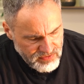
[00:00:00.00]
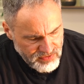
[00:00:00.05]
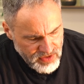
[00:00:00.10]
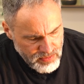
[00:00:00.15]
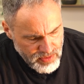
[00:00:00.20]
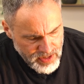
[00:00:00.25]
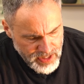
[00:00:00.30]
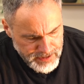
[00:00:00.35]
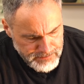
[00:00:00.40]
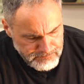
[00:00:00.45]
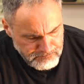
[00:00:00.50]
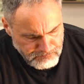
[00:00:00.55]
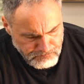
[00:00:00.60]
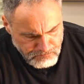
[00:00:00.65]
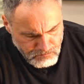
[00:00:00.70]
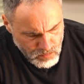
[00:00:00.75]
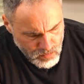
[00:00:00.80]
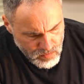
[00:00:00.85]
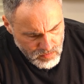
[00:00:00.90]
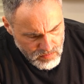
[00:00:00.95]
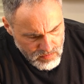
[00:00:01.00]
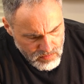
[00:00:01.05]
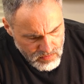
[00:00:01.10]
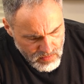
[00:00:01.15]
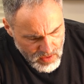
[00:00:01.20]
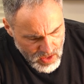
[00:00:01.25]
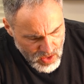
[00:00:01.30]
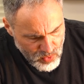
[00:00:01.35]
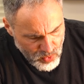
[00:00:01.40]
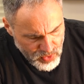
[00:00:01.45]
The onions or the
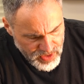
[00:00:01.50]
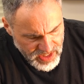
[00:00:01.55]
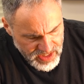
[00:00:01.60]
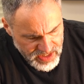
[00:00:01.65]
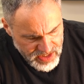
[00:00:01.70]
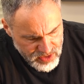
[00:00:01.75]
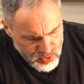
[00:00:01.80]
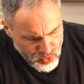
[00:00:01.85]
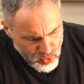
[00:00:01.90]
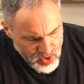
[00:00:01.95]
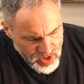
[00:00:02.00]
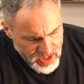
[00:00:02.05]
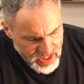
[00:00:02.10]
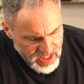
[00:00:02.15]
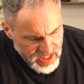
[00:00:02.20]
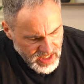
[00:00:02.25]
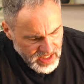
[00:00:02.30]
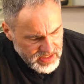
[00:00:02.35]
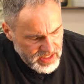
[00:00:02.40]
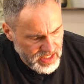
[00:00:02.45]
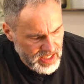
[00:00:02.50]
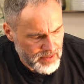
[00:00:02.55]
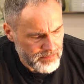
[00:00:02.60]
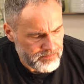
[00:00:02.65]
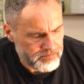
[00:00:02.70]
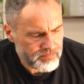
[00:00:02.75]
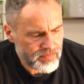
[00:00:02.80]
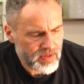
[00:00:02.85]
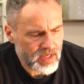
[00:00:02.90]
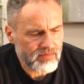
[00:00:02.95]
cabbage, depending on what you choose to
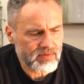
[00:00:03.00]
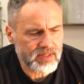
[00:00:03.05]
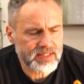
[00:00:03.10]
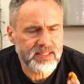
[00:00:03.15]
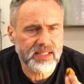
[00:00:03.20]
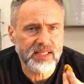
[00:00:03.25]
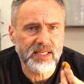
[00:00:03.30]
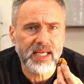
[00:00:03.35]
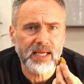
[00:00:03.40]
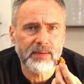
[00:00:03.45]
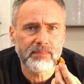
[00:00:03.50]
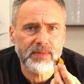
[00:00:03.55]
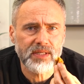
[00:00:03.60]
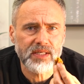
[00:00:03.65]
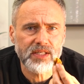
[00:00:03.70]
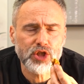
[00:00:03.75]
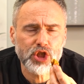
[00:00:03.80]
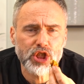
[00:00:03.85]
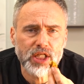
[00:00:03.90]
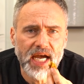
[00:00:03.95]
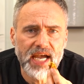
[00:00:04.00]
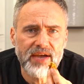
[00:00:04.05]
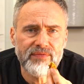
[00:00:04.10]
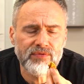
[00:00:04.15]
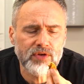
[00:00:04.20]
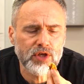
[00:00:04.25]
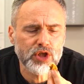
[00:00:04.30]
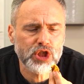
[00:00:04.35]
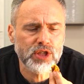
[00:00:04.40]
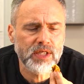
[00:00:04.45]
use, should be cut into
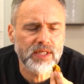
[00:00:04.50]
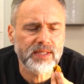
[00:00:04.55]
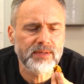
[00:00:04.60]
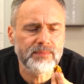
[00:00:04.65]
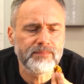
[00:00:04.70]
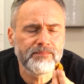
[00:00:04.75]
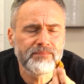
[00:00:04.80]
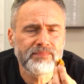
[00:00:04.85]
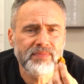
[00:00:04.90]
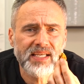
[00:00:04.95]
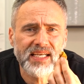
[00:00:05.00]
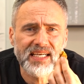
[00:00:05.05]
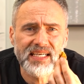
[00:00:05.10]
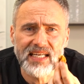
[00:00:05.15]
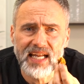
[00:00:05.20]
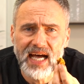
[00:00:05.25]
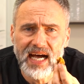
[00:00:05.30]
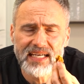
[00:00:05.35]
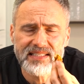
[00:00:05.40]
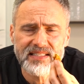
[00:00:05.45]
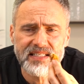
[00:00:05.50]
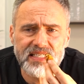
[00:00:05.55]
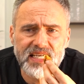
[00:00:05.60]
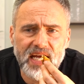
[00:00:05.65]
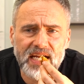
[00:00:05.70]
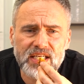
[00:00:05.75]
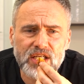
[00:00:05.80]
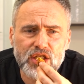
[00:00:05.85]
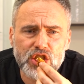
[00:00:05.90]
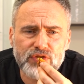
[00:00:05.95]
strips, then sautéed until
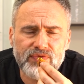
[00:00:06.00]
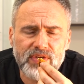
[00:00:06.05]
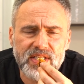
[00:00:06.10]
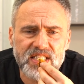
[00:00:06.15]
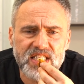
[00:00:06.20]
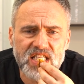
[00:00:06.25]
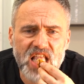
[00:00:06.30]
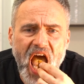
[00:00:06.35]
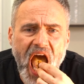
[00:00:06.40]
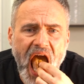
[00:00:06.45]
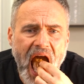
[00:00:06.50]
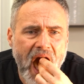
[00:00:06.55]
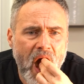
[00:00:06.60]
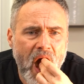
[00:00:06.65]
translucent.